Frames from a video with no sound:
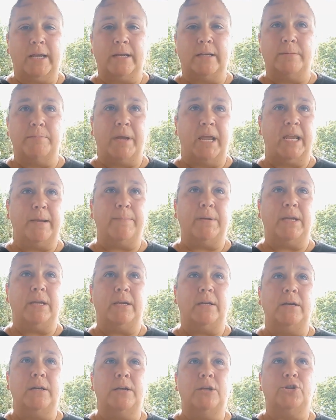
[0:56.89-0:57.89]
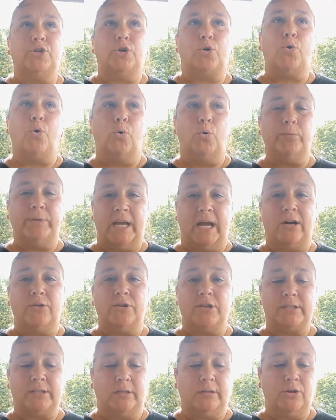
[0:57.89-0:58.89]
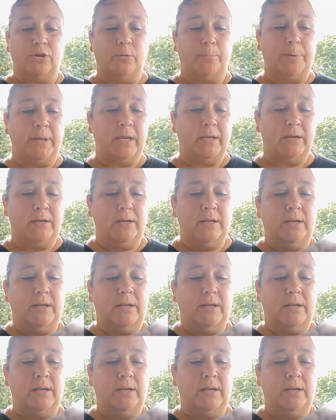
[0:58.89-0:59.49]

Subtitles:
and maybe to cool down just a little bit,